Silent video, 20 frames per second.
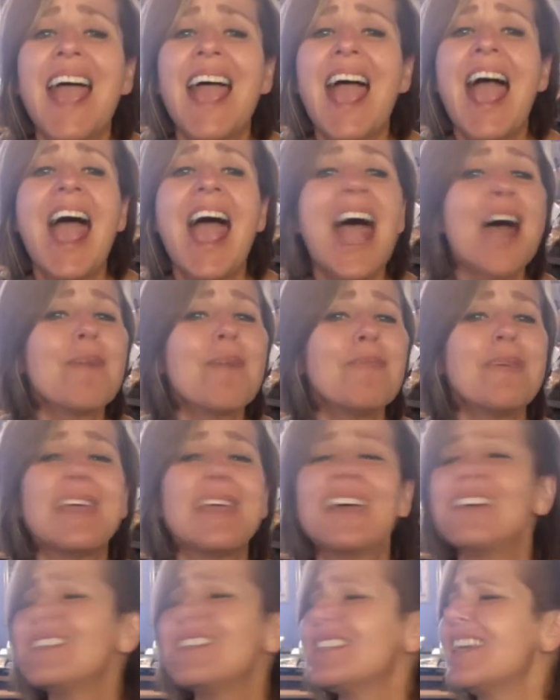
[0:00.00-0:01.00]

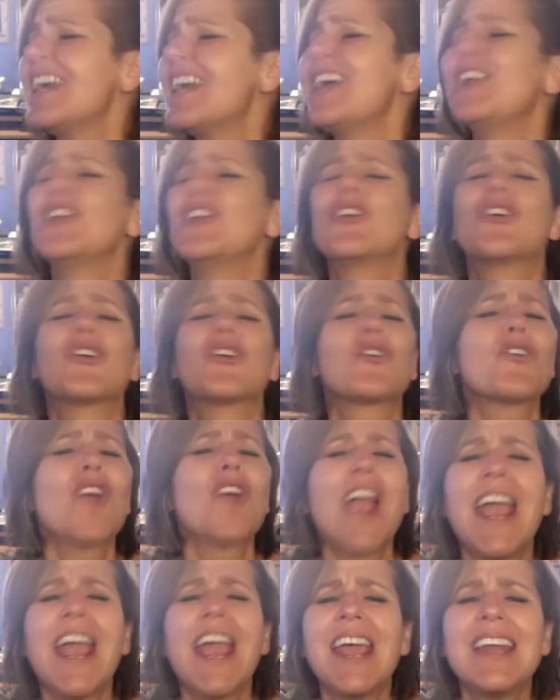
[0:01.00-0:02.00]
happiest, and
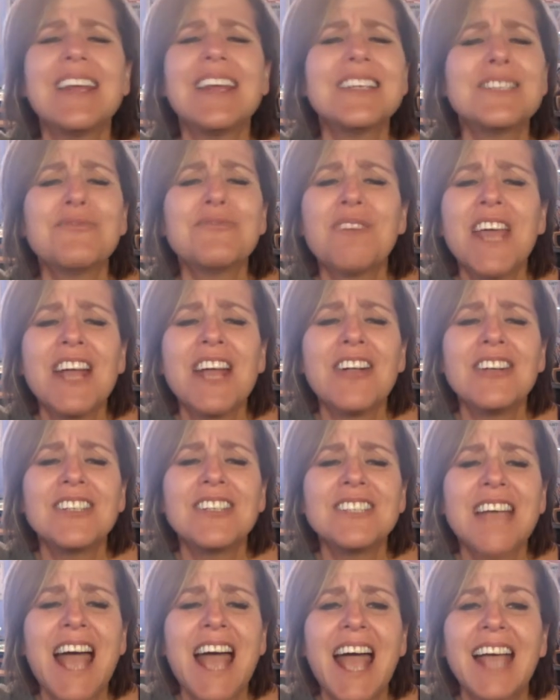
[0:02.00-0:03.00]
greatest
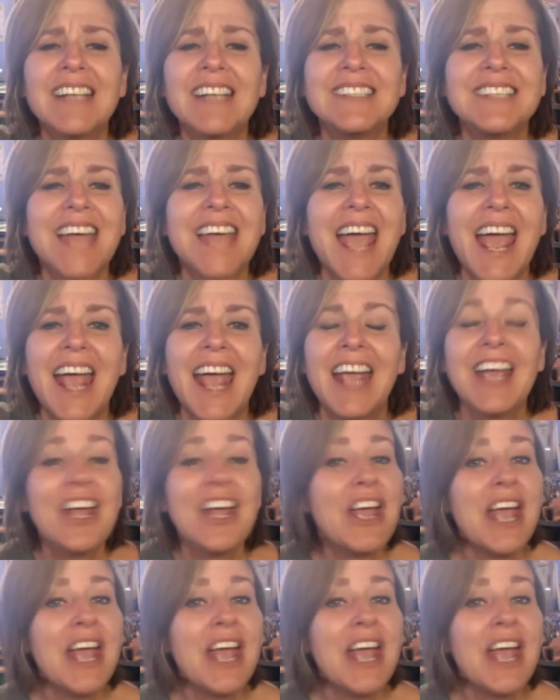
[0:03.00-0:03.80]
Valentine Day.